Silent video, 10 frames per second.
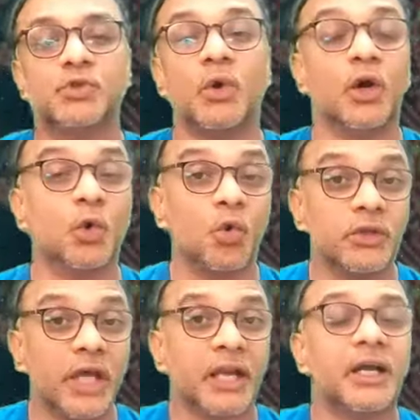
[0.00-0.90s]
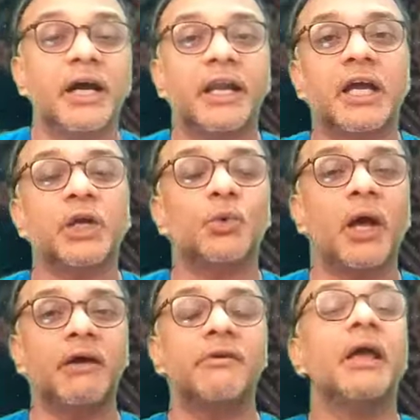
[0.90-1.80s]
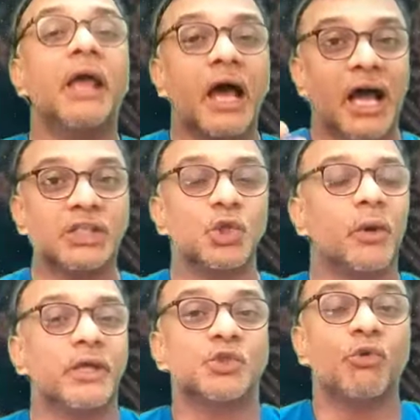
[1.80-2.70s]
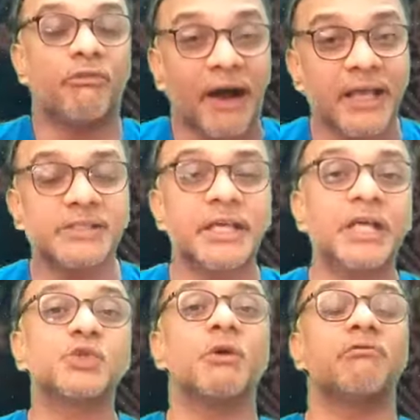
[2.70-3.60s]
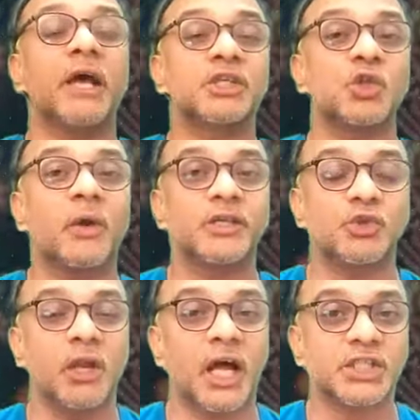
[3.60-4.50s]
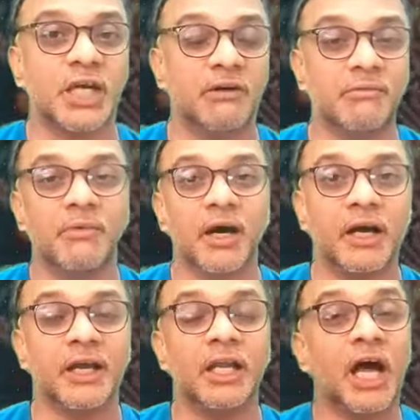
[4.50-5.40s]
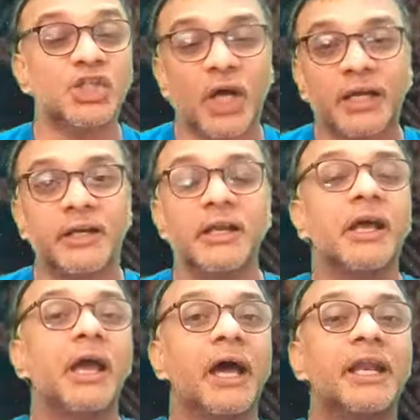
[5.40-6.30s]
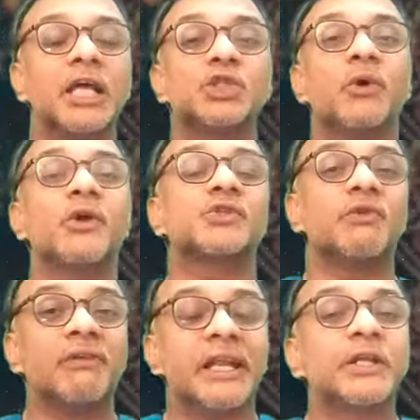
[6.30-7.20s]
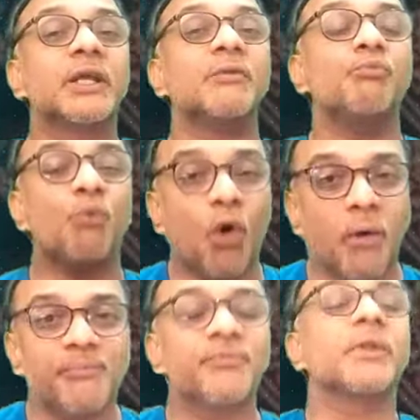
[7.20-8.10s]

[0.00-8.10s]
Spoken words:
So a good Dharakaraka to have, as long as you're wise, as long as you're large hearted, and as long as you're willing to give more,